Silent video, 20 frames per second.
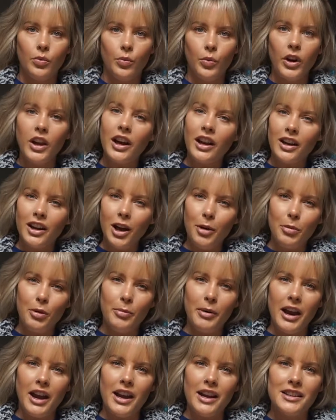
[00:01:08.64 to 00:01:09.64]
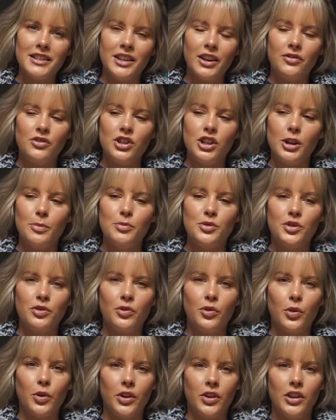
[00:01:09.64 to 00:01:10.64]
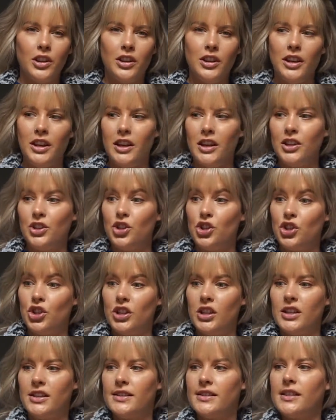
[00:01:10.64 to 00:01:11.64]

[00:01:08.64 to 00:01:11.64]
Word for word: We got a couple bags of chips for the cheese